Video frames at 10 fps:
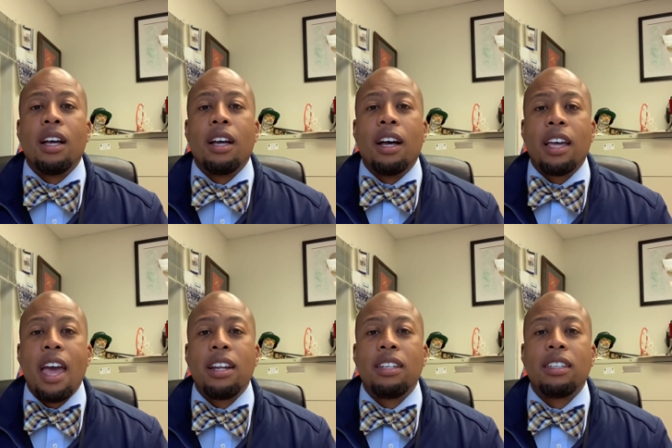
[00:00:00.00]

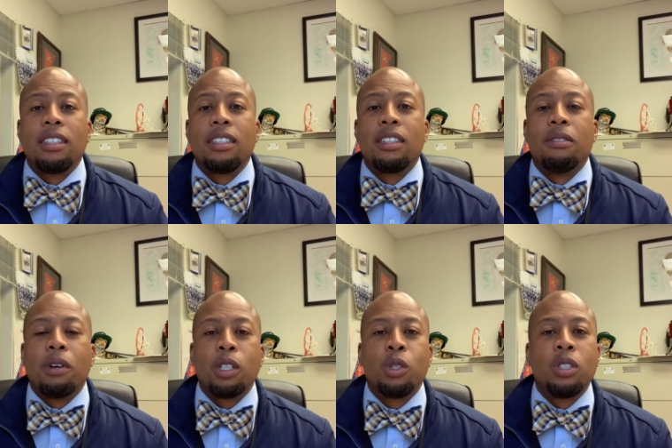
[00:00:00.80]
Again,
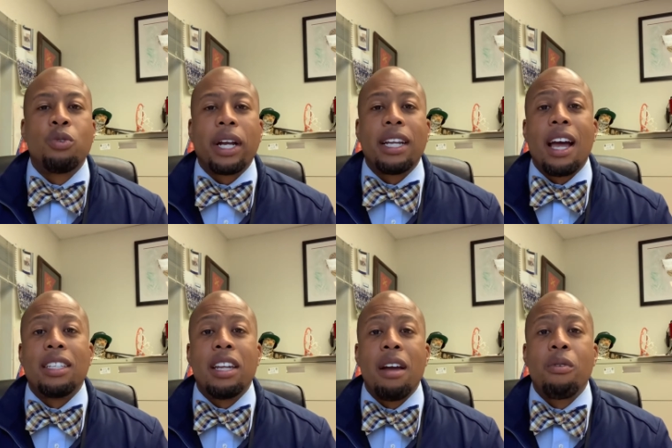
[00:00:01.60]
virtuals
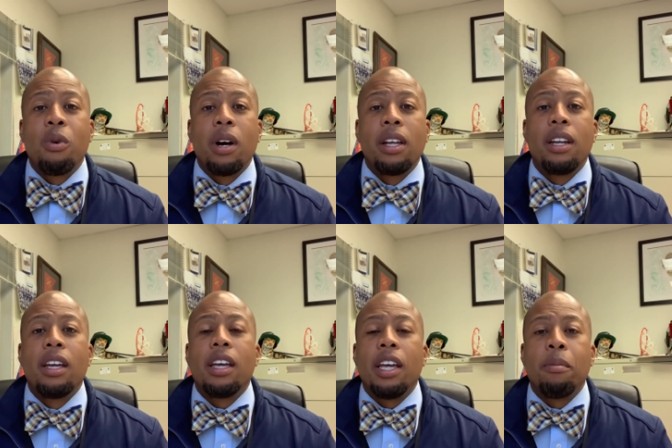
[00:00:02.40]
recognizing everyone
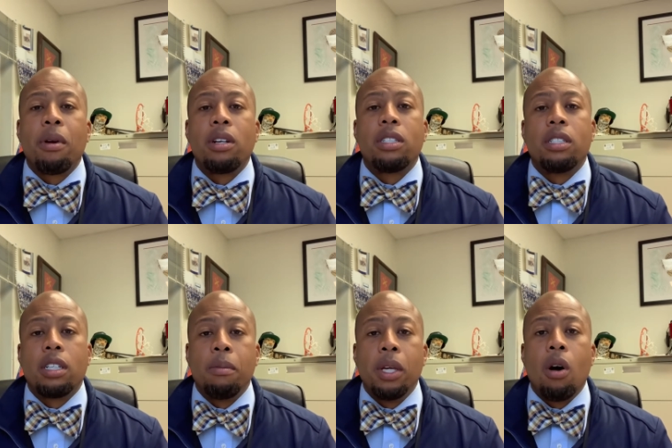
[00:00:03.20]
in person is
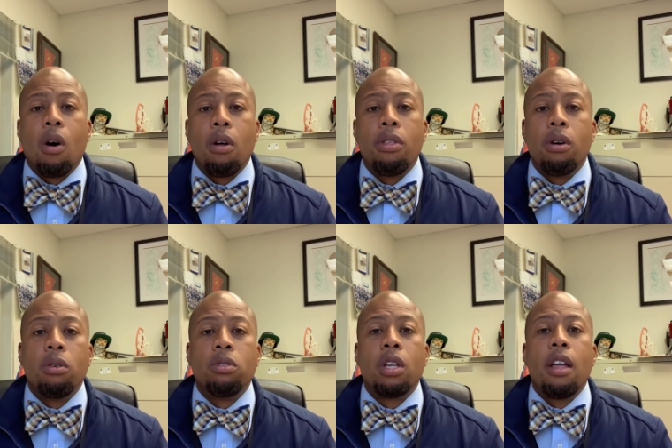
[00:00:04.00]
going to be all
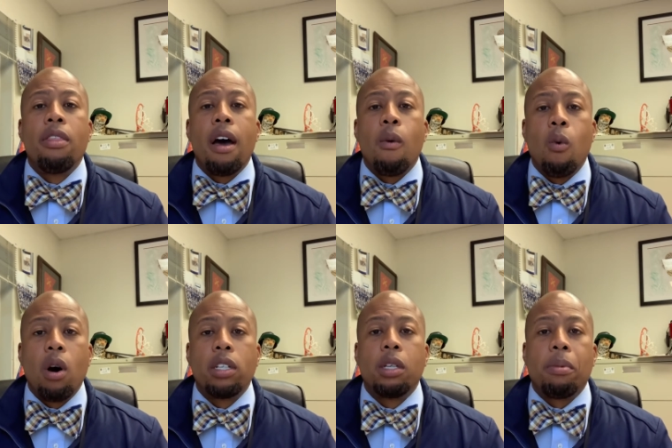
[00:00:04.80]
those that
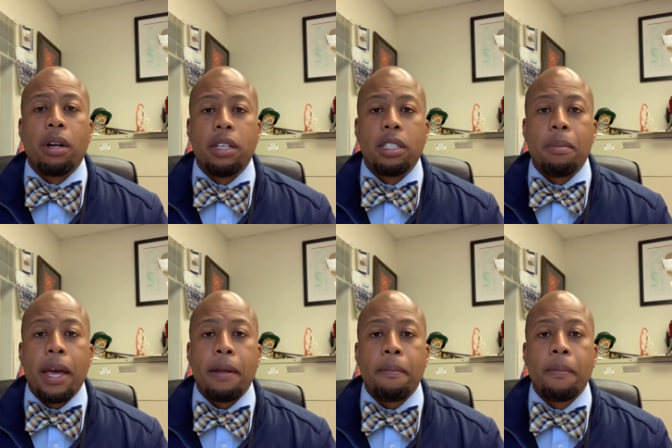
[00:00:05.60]
want to
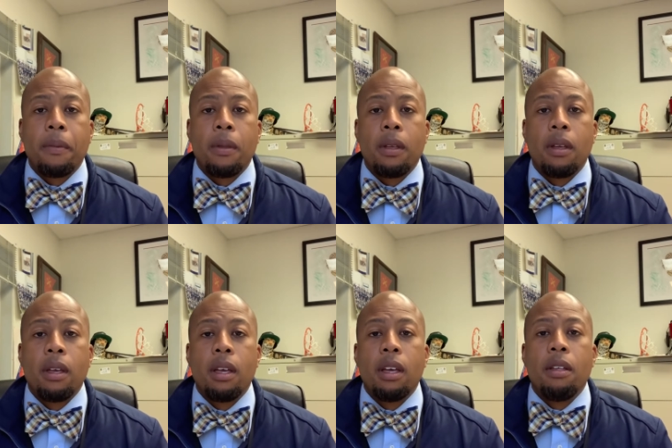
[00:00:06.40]
participate.
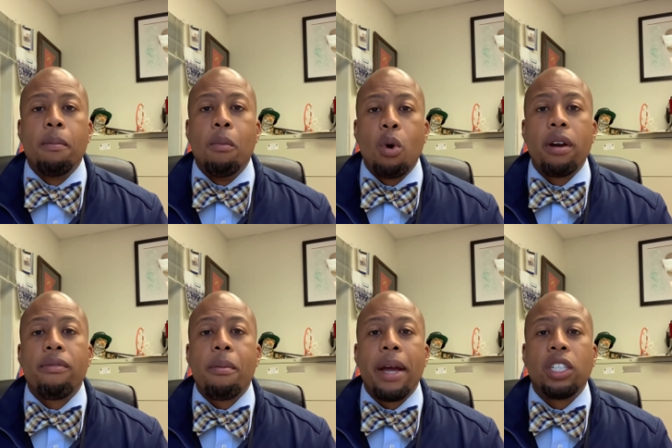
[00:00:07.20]
More
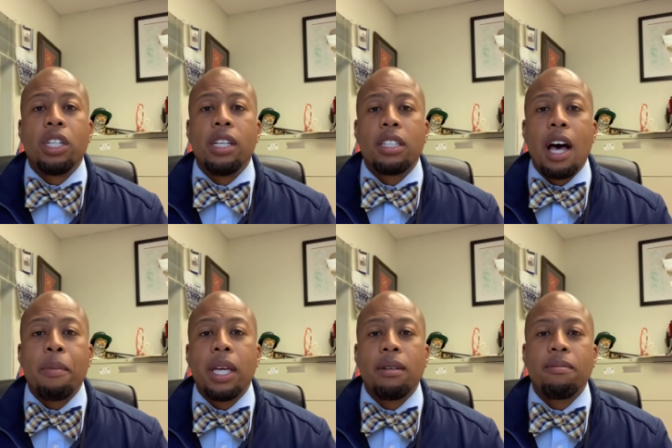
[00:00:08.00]
information is
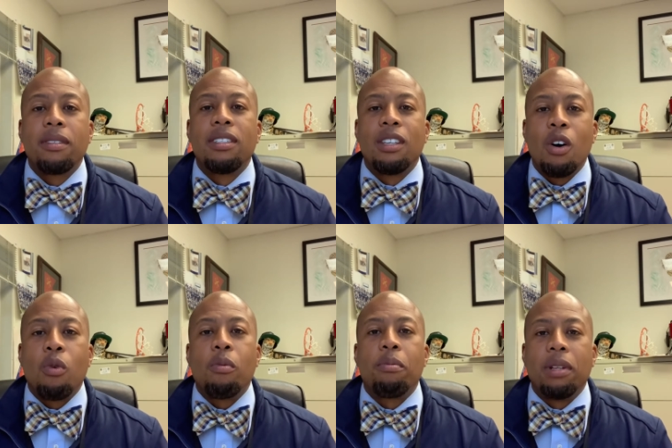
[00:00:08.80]
coming,
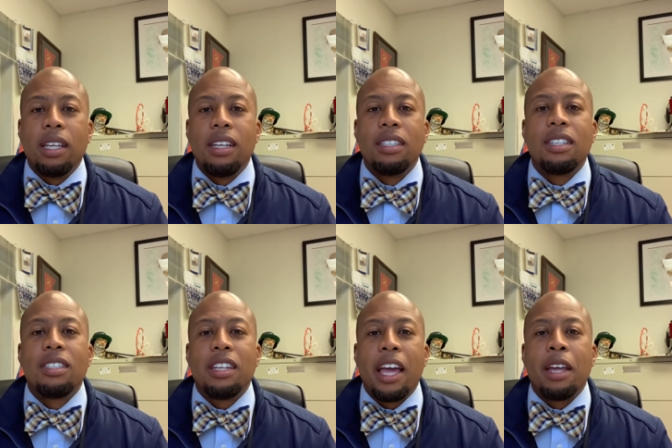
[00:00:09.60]
so please
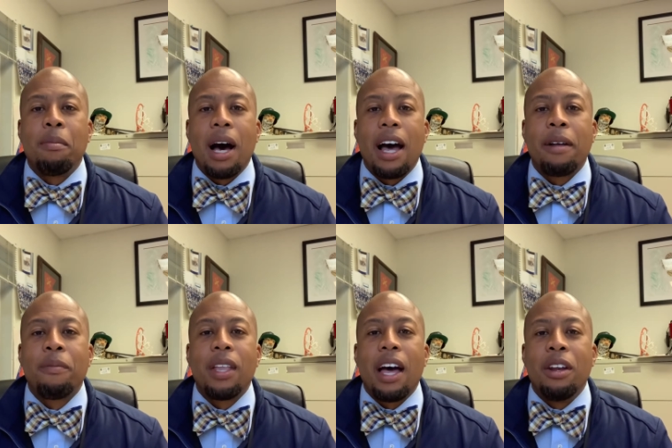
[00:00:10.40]
stand by.
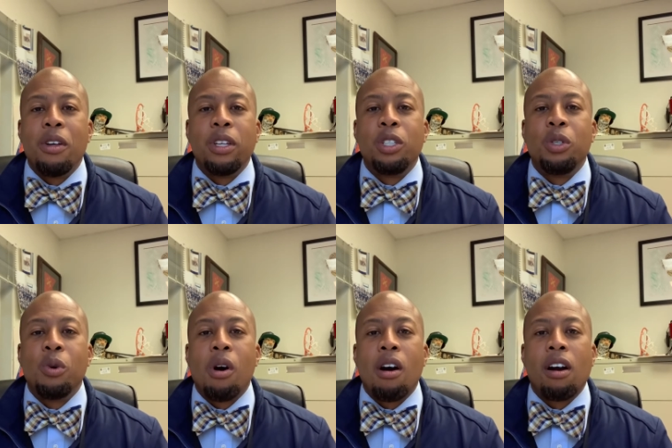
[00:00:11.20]
I know that
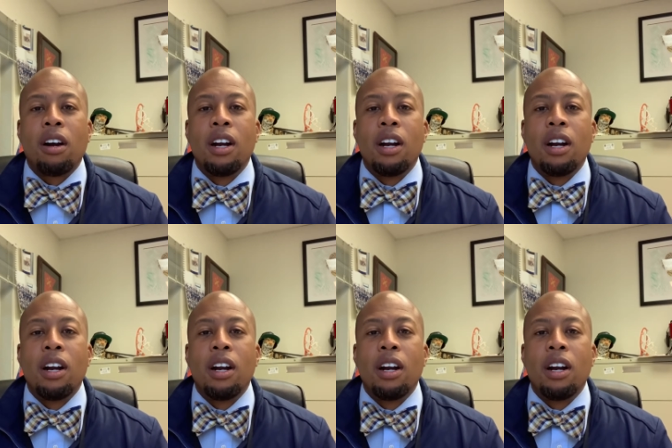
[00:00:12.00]
you are